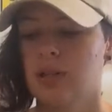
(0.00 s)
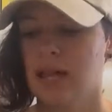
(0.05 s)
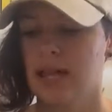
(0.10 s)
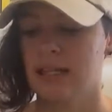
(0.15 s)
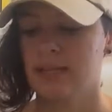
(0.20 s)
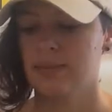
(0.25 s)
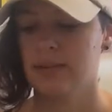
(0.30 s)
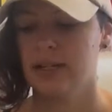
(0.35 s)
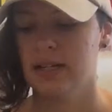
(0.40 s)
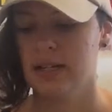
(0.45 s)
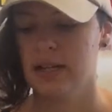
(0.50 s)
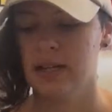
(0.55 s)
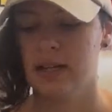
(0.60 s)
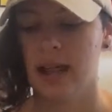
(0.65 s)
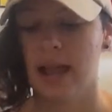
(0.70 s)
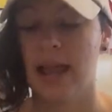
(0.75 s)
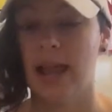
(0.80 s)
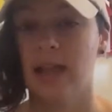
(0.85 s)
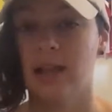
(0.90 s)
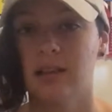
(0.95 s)
class period
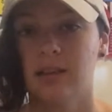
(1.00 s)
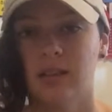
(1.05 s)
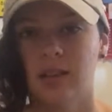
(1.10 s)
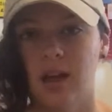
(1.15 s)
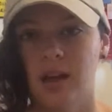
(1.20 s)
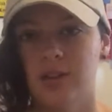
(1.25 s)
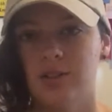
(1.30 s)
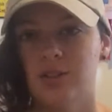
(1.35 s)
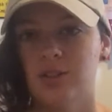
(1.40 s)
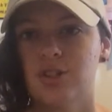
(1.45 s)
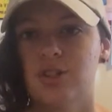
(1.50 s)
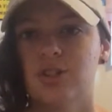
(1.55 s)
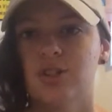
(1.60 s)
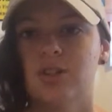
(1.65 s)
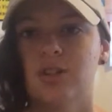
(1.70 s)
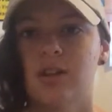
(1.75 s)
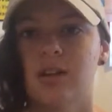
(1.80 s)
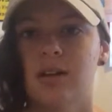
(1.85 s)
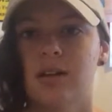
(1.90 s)
and lunch.